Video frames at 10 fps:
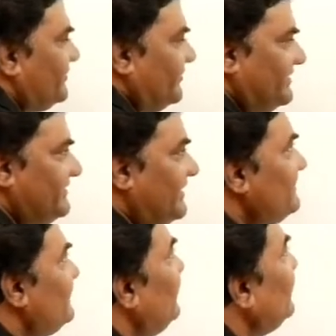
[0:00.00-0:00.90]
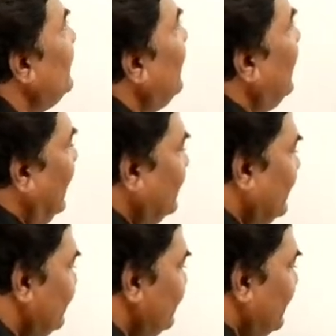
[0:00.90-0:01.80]
So this is the result.
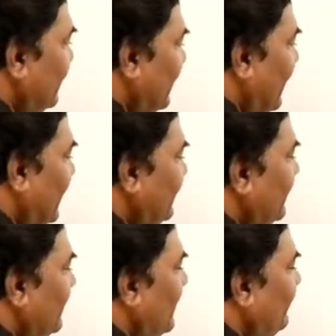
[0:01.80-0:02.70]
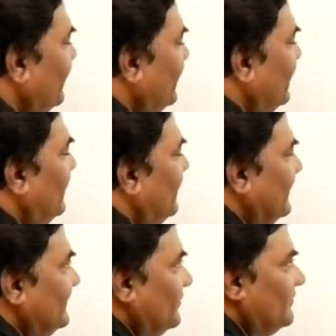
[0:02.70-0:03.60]
And this is the end of our
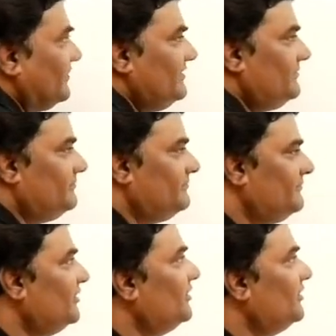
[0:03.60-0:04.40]
algorithm.